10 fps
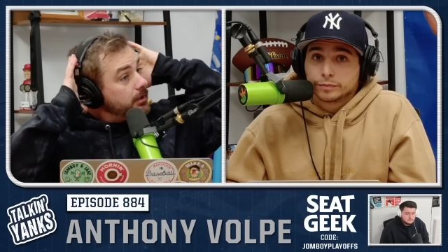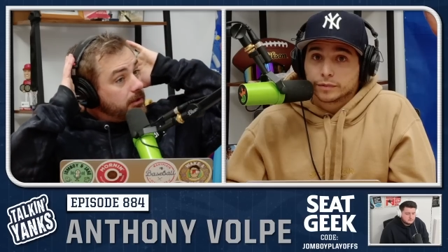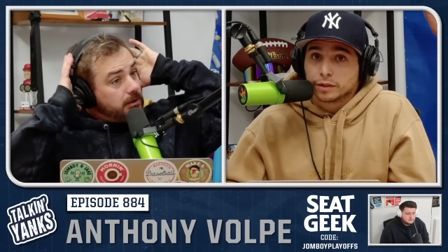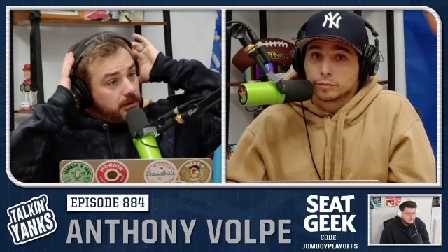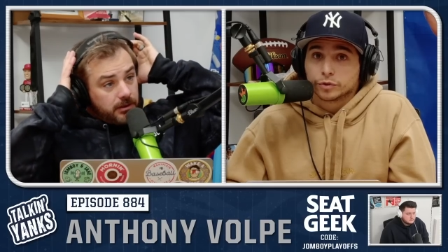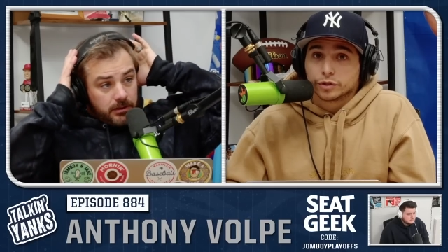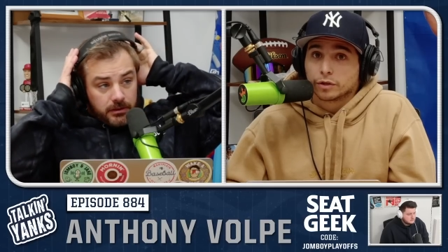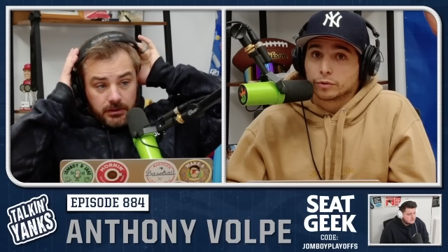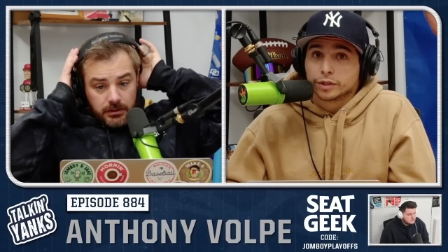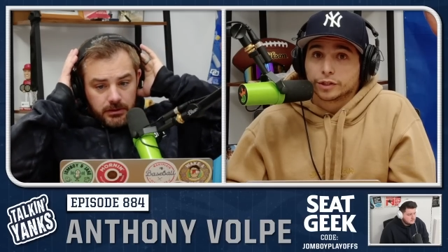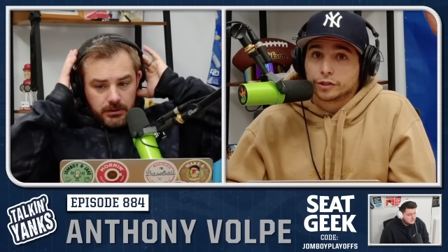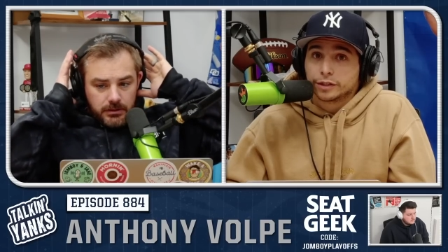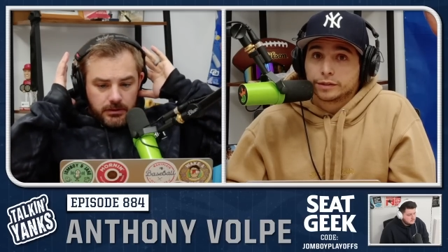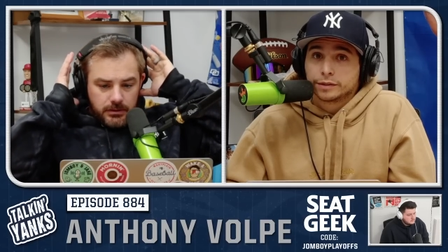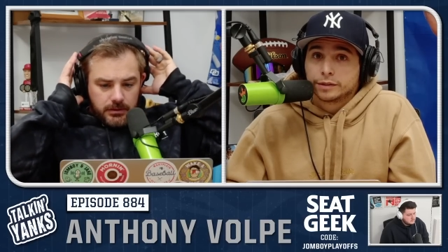Speaker 1: The numbers are really
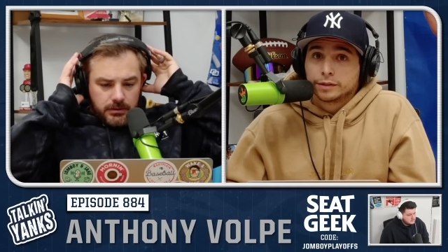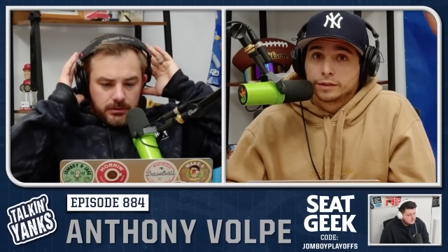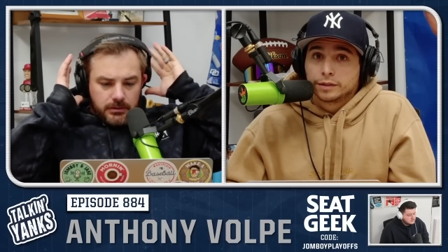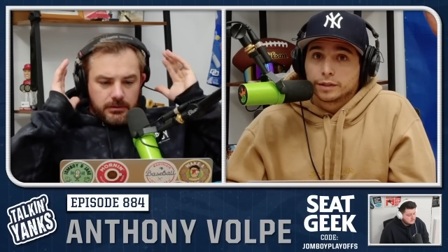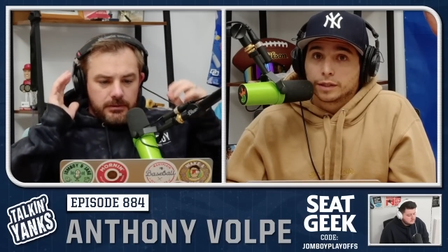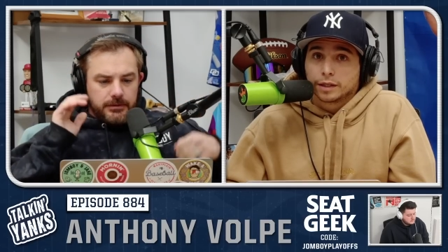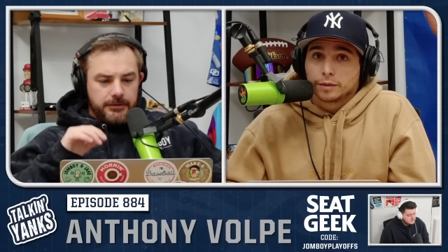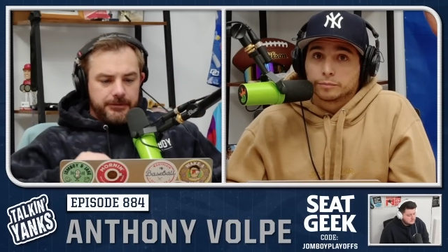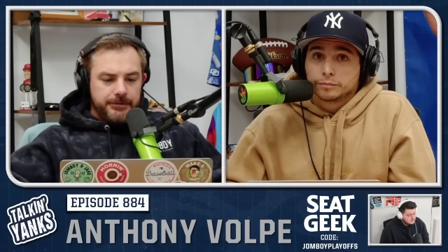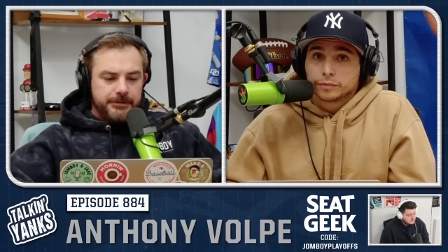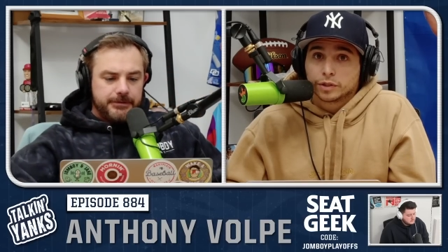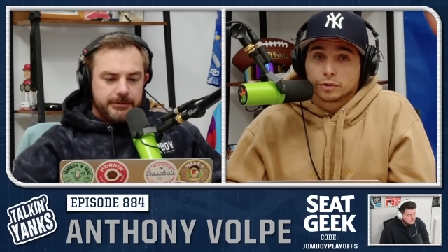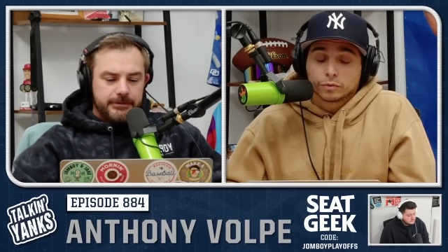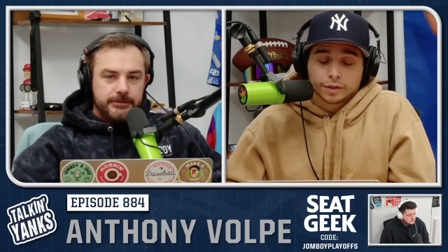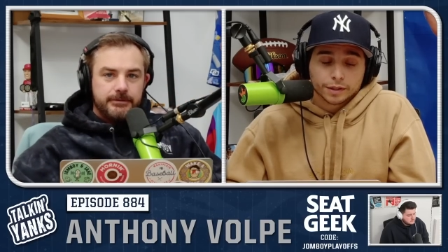good. Um, you
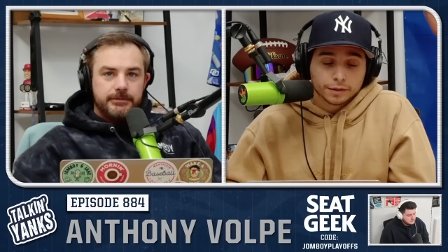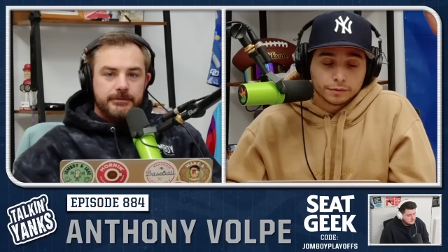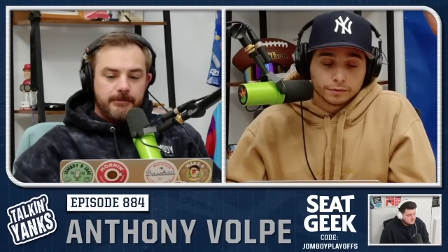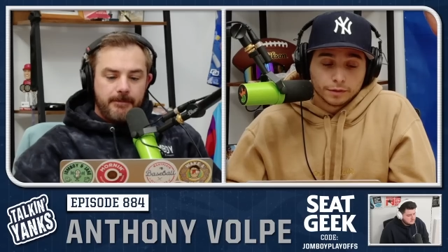know, can